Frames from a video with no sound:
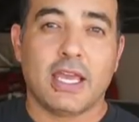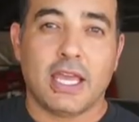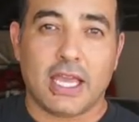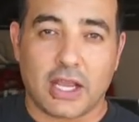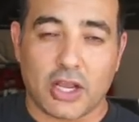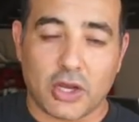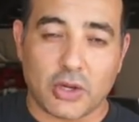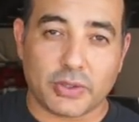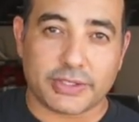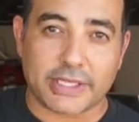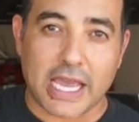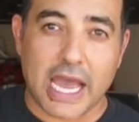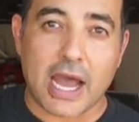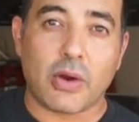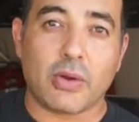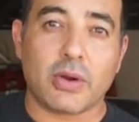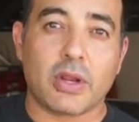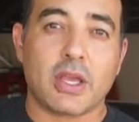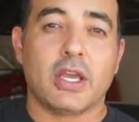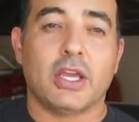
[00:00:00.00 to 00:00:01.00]
it goes
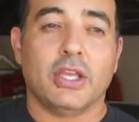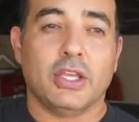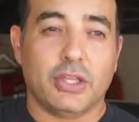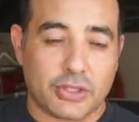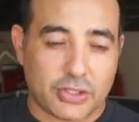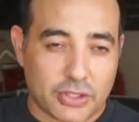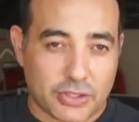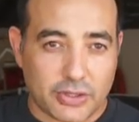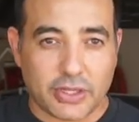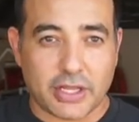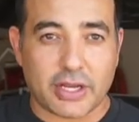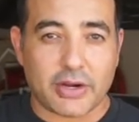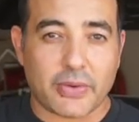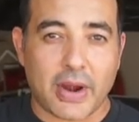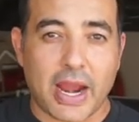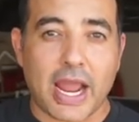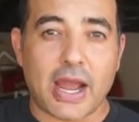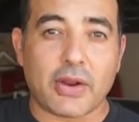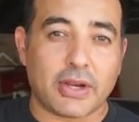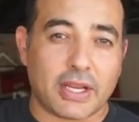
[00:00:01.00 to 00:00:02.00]
out, you turn it
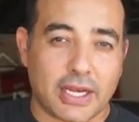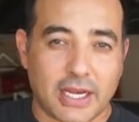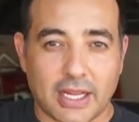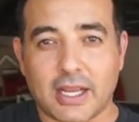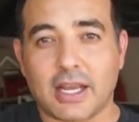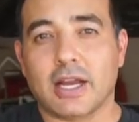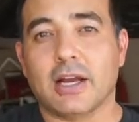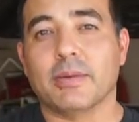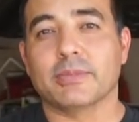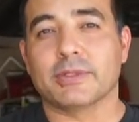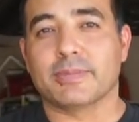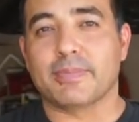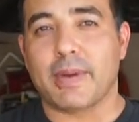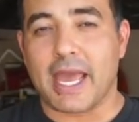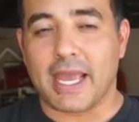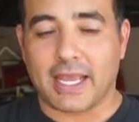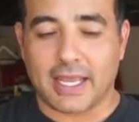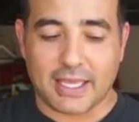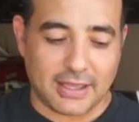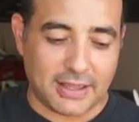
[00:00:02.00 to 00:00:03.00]
around, and it comes
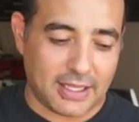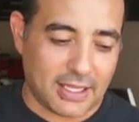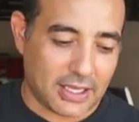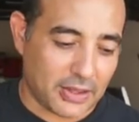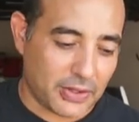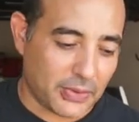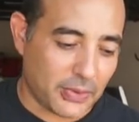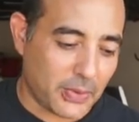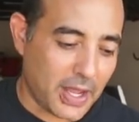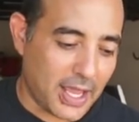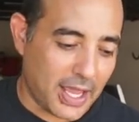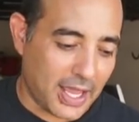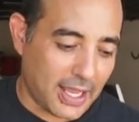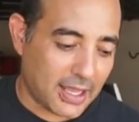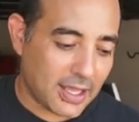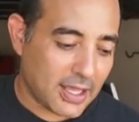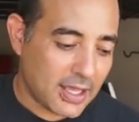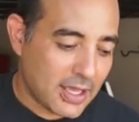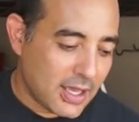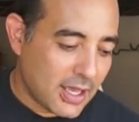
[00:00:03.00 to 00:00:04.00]
back in the other
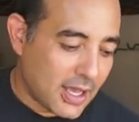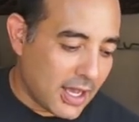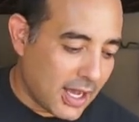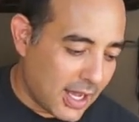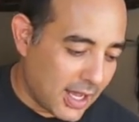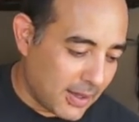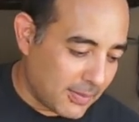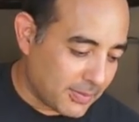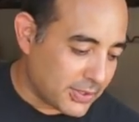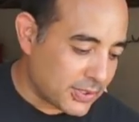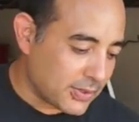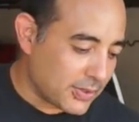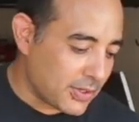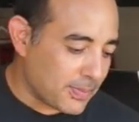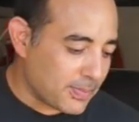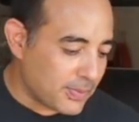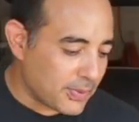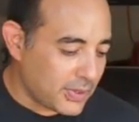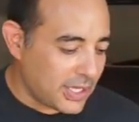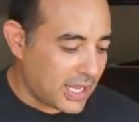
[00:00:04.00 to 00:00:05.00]
way. So
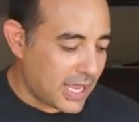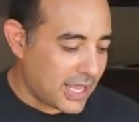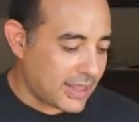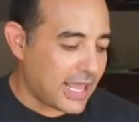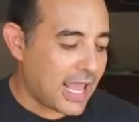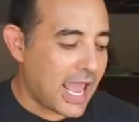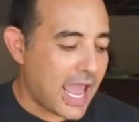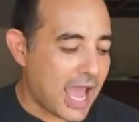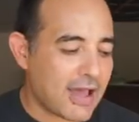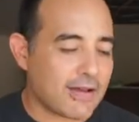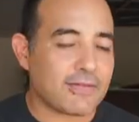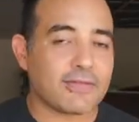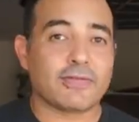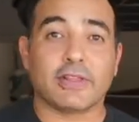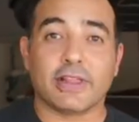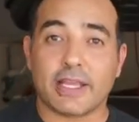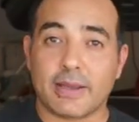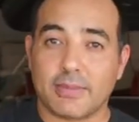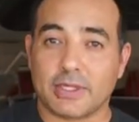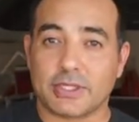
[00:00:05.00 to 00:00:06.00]
they're pretty, and they
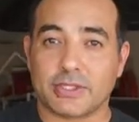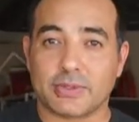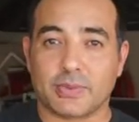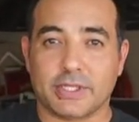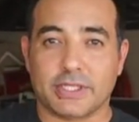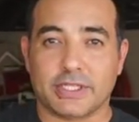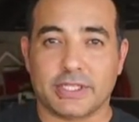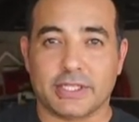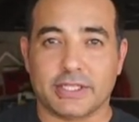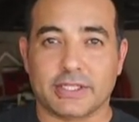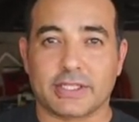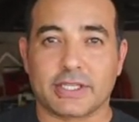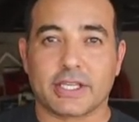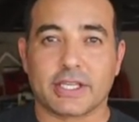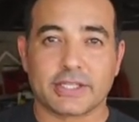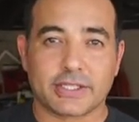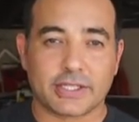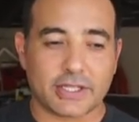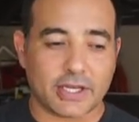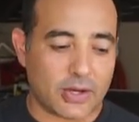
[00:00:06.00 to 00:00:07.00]
have limit switches.
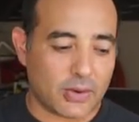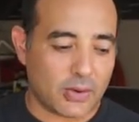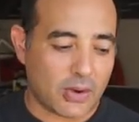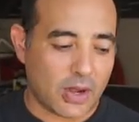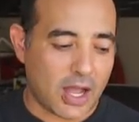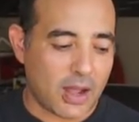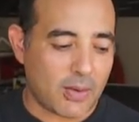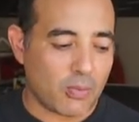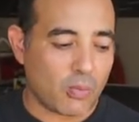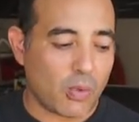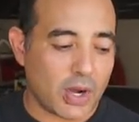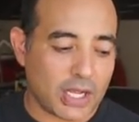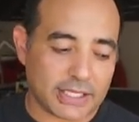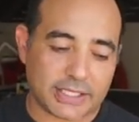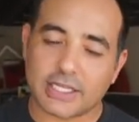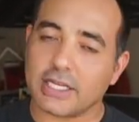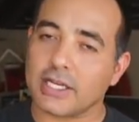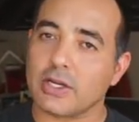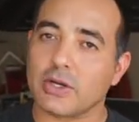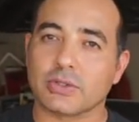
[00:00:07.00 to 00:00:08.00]
So
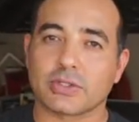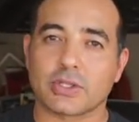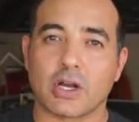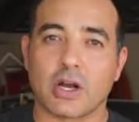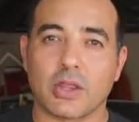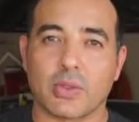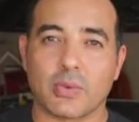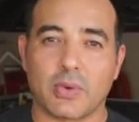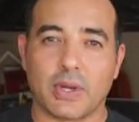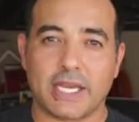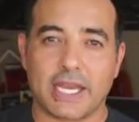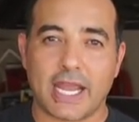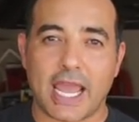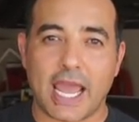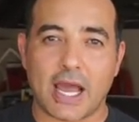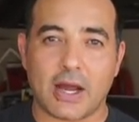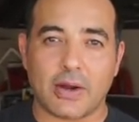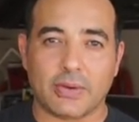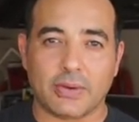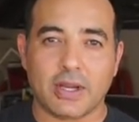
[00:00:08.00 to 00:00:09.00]
once it goes all the way
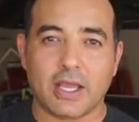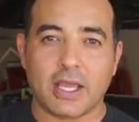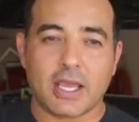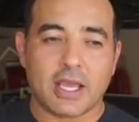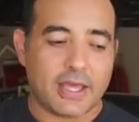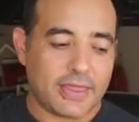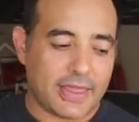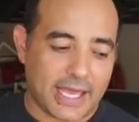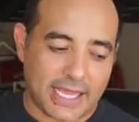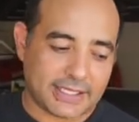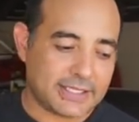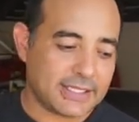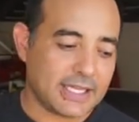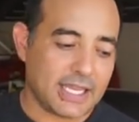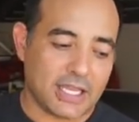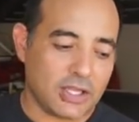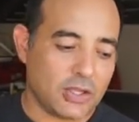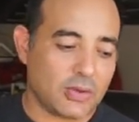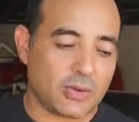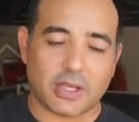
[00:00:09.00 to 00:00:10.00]
down, that's
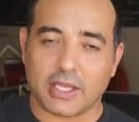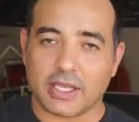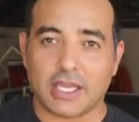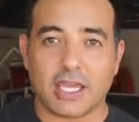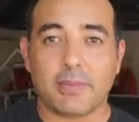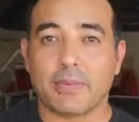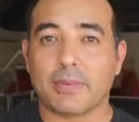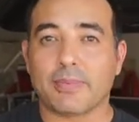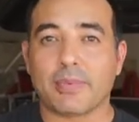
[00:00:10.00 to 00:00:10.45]
it. You can keep